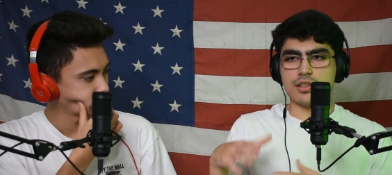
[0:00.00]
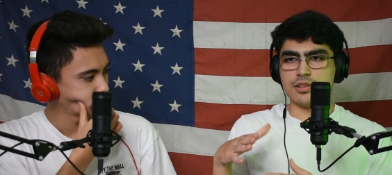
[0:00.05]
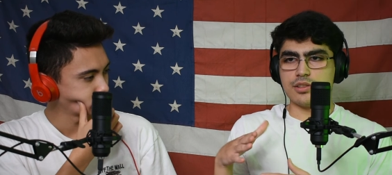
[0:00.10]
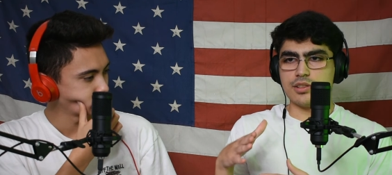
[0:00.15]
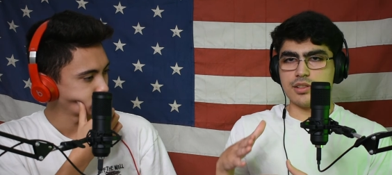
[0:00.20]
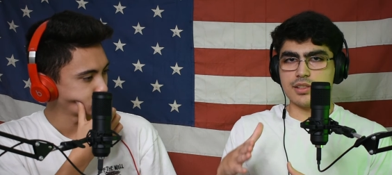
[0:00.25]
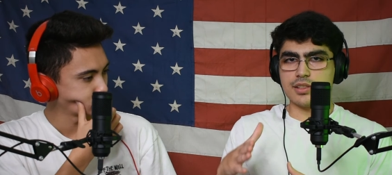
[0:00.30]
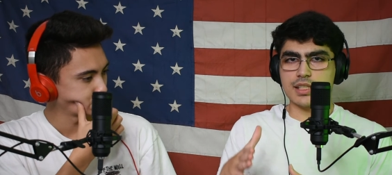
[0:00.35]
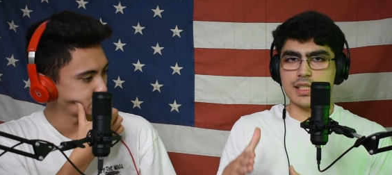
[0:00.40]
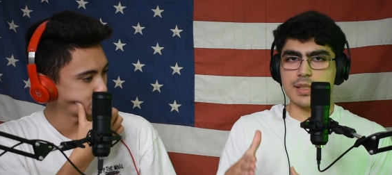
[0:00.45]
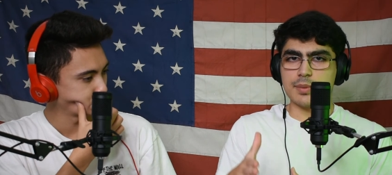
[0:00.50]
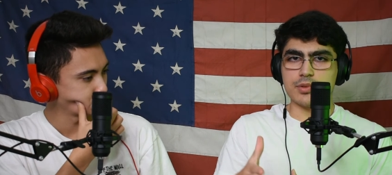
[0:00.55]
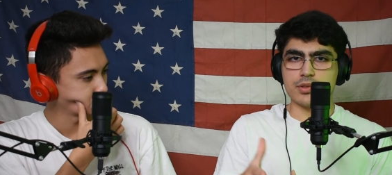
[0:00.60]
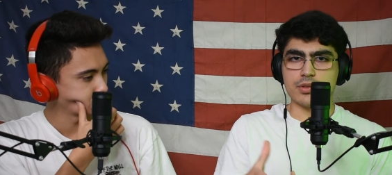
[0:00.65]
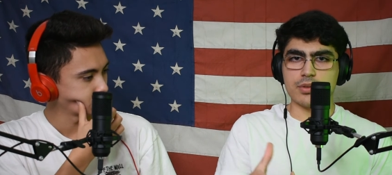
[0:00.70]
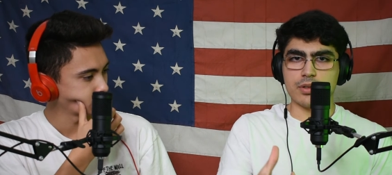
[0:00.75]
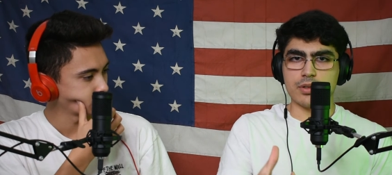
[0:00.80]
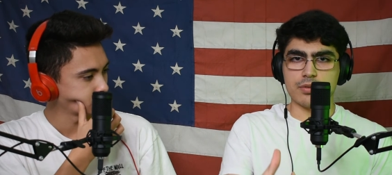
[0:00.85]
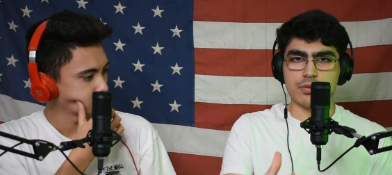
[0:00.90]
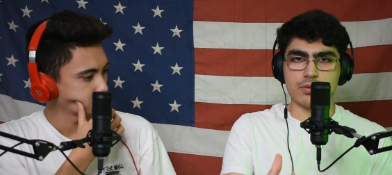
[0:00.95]
Speaker 1: it just keeps
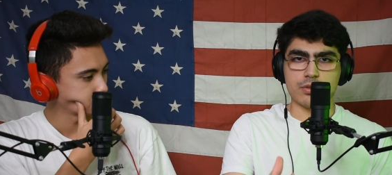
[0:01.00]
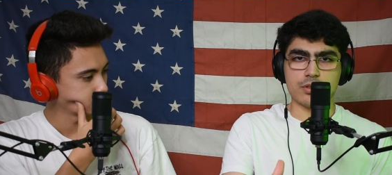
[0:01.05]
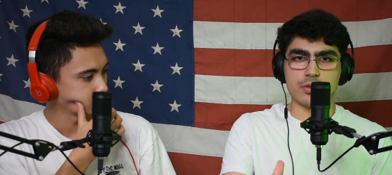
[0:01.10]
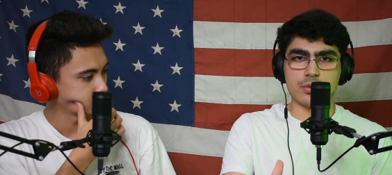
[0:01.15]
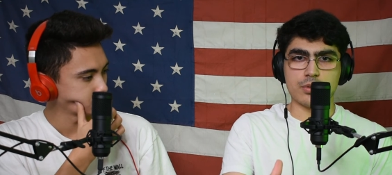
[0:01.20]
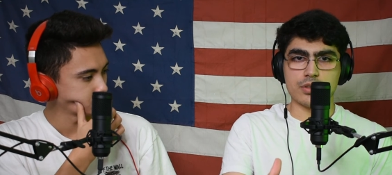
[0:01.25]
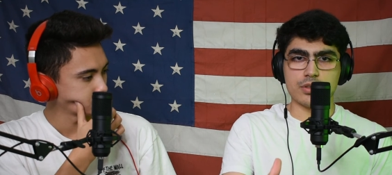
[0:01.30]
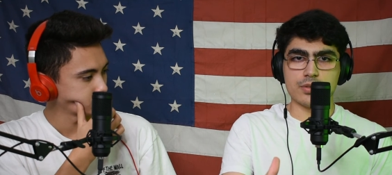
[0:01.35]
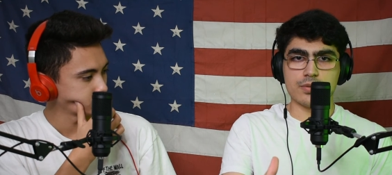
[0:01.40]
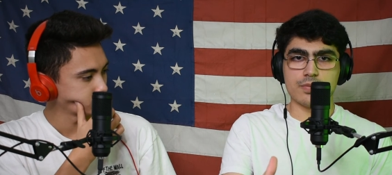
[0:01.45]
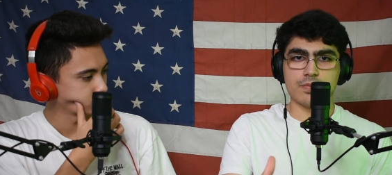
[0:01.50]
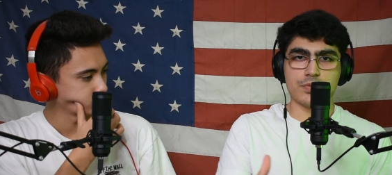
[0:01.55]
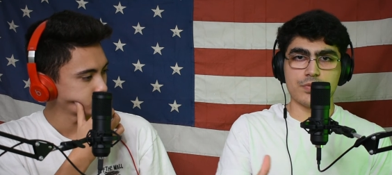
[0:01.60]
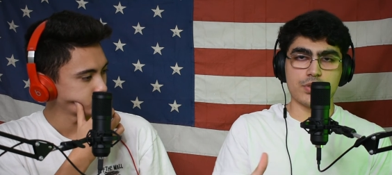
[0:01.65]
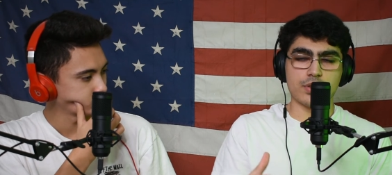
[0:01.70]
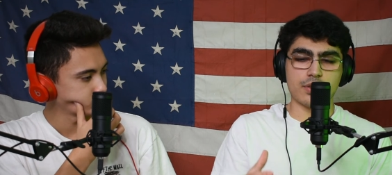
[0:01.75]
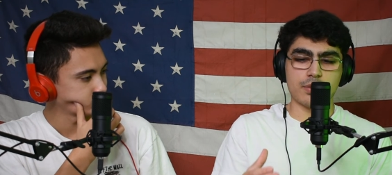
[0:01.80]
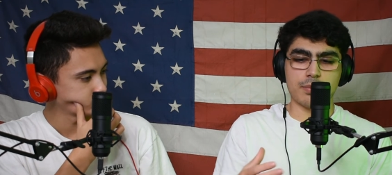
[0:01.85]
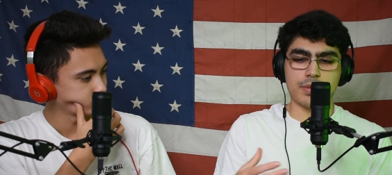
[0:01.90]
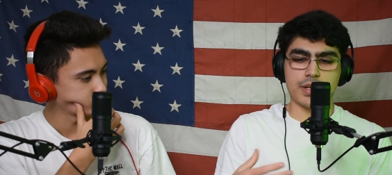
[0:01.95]
going forward. So
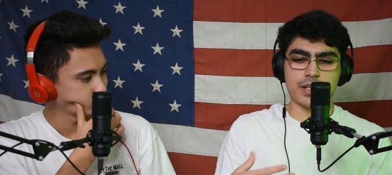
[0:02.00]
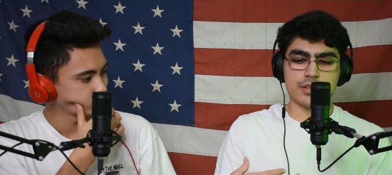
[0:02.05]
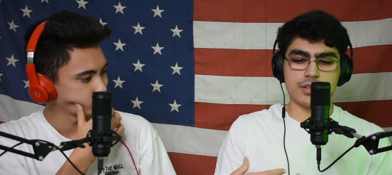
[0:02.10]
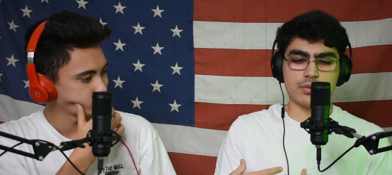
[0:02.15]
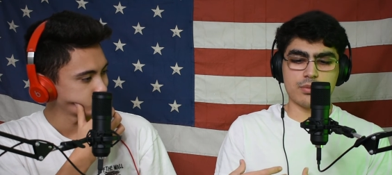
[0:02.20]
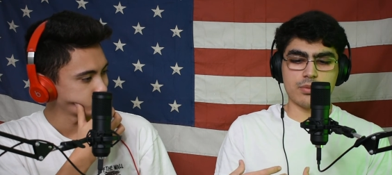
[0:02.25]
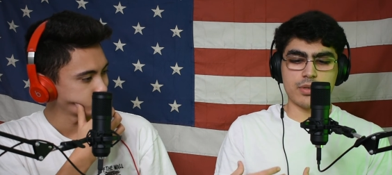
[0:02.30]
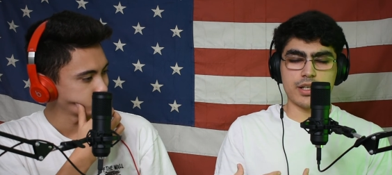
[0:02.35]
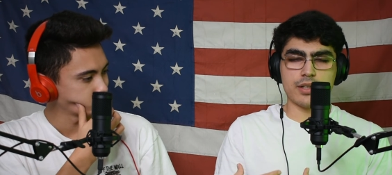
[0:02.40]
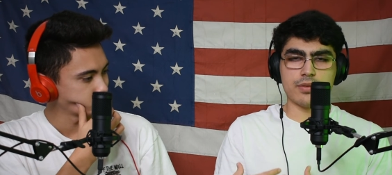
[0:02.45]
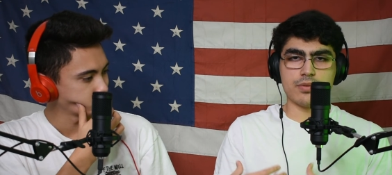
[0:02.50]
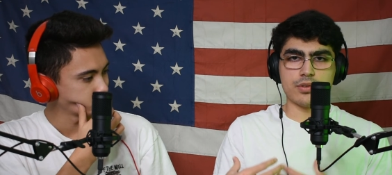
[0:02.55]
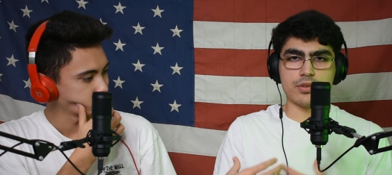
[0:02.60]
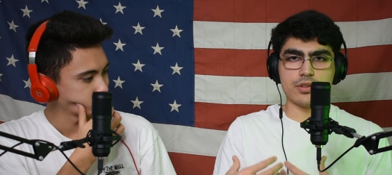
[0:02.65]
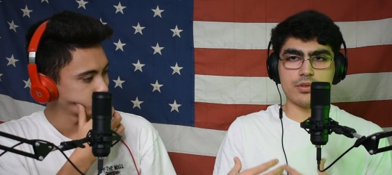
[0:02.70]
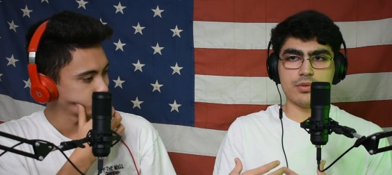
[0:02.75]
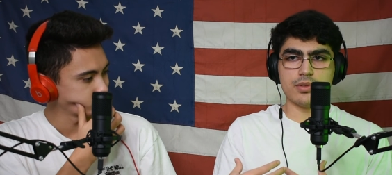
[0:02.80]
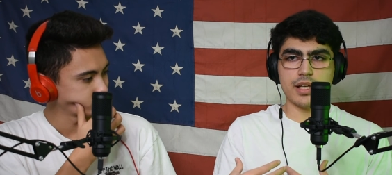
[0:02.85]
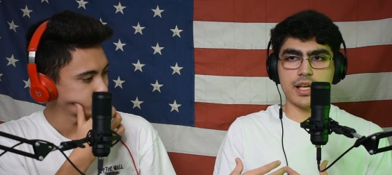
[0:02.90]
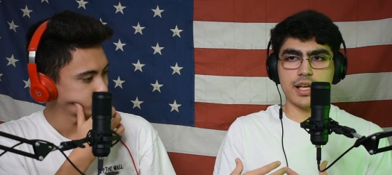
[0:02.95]
the best way for you
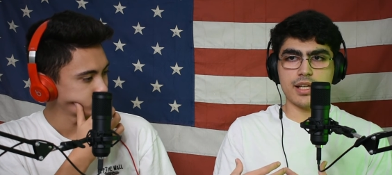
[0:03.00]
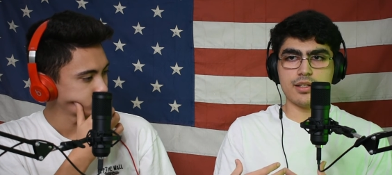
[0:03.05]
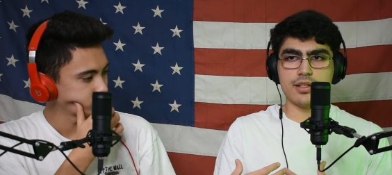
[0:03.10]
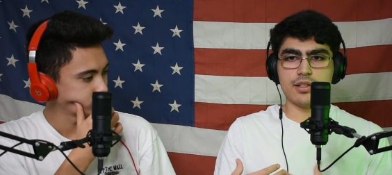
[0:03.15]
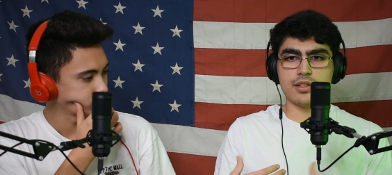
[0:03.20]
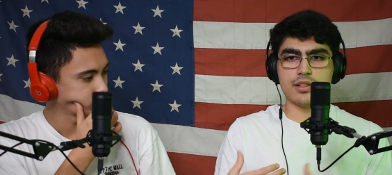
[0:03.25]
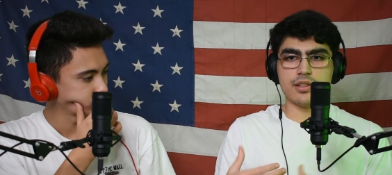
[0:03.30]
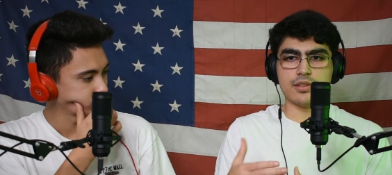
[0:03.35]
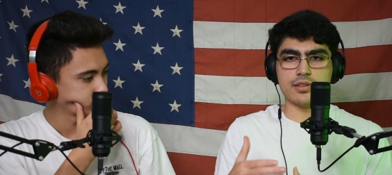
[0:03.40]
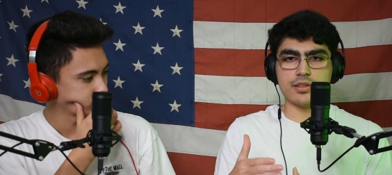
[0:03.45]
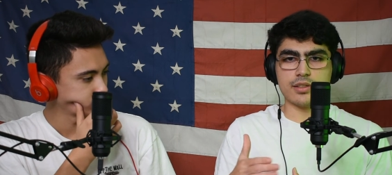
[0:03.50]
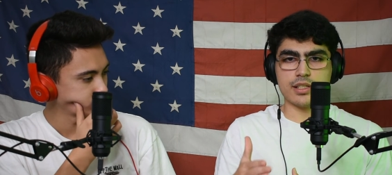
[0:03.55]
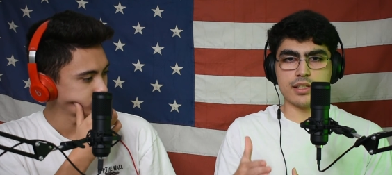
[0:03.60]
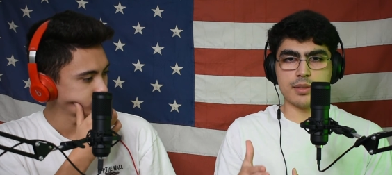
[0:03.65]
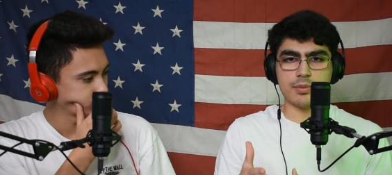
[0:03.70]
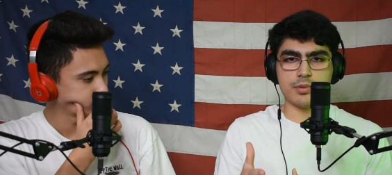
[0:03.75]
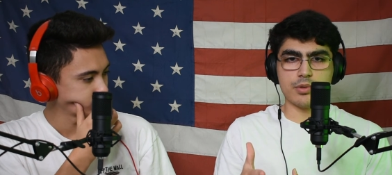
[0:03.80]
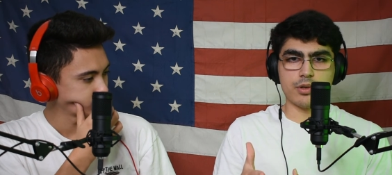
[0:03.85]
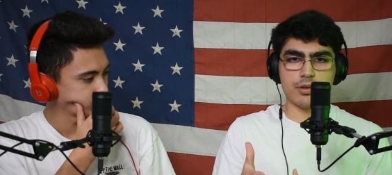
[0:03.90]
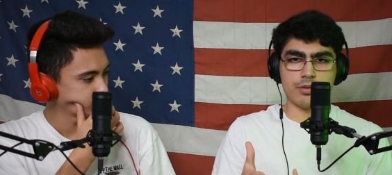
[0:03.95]
to handle it is to keep
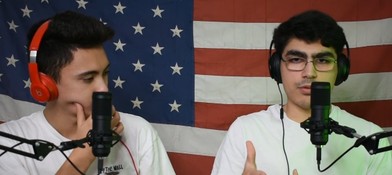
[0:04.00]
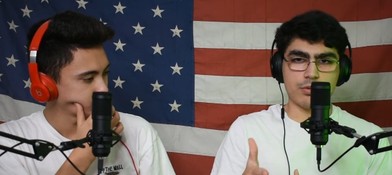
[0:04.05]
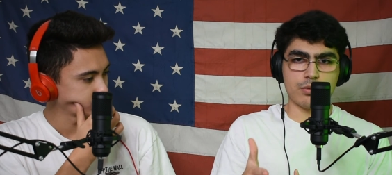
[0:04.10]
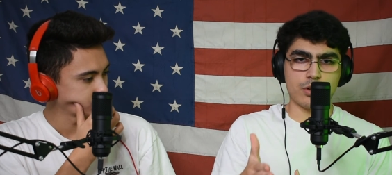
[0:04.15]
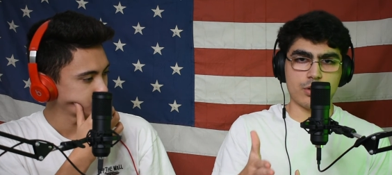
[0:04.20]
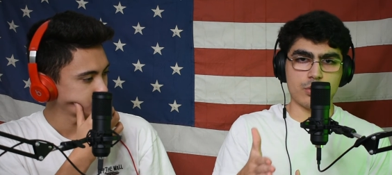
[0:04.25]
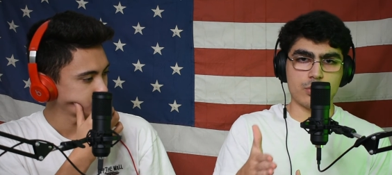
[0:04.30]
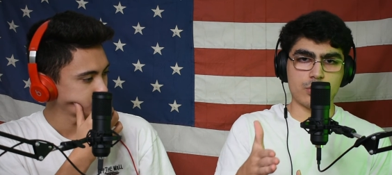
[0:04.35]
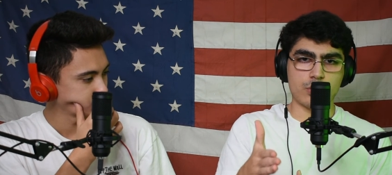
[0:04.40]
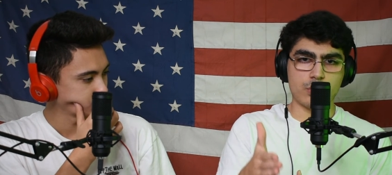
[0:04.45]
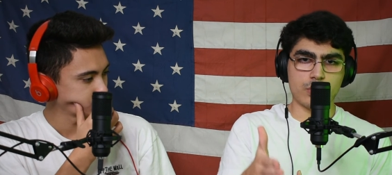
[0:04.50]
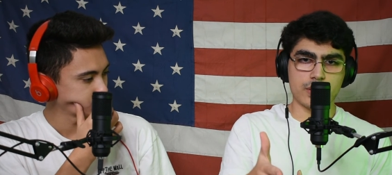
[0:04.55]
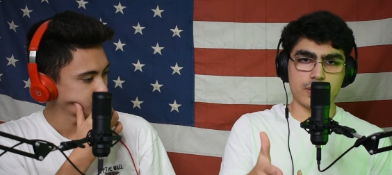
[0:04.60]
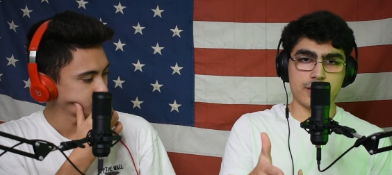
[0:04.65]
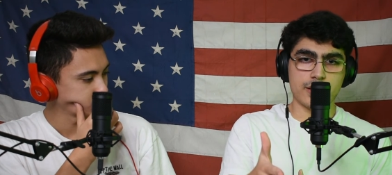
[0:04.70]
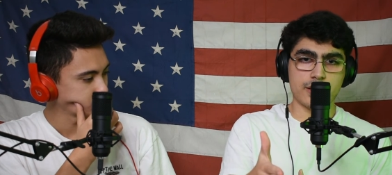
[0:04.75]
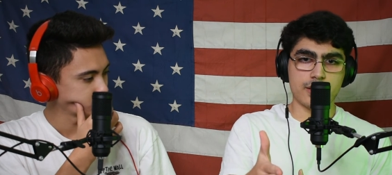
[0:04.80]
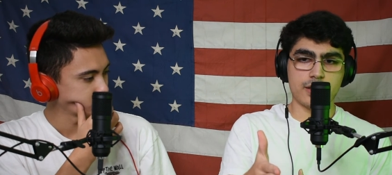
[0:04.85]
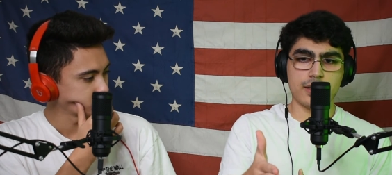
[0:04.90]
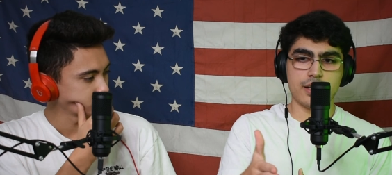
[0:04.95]
going forward with
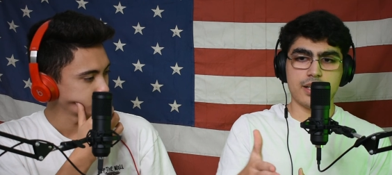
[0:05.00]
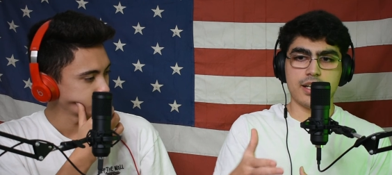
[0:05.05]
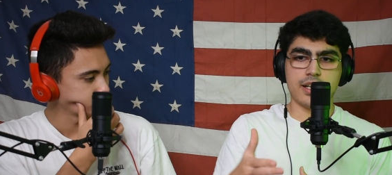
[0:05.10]
it